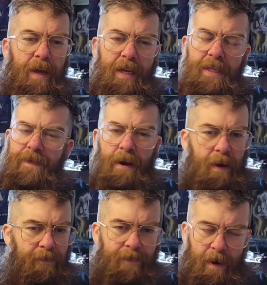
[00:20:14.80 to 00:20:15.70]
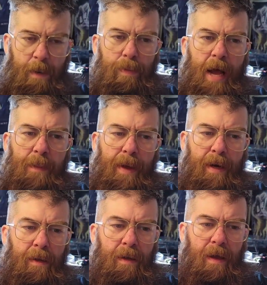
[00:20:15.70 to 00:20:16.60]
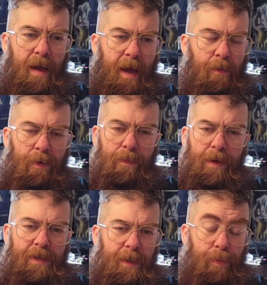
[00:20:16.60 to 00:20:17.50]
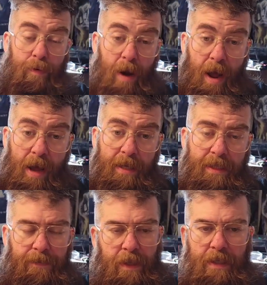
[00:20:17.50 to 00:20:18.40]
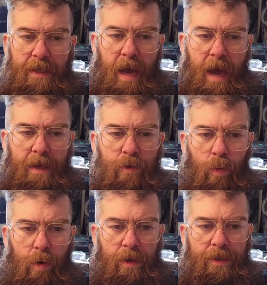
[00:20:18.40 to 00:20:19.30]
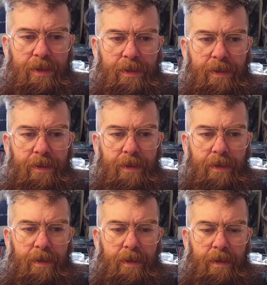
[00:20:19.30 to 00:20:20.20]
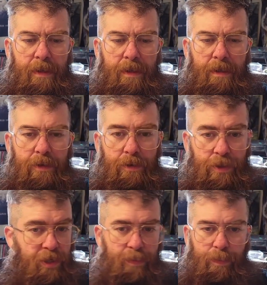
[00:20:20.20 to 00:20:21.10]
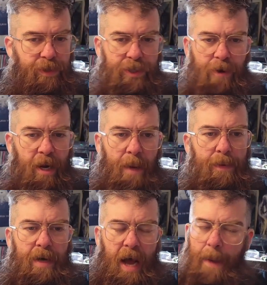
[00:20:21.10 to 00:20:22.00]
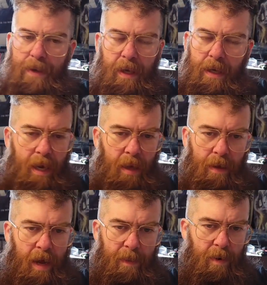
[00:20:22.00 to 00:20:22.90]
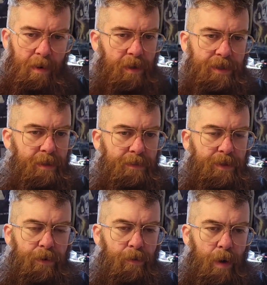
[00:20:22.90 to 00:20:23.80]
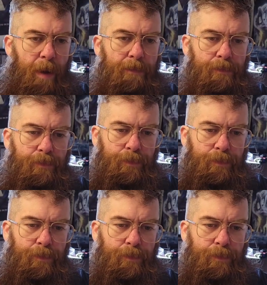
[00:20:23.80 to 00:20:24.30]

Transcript: It is very, very black metal. I would be surprised if these guys weren't just straight up copying Hellhammer in some sort of way.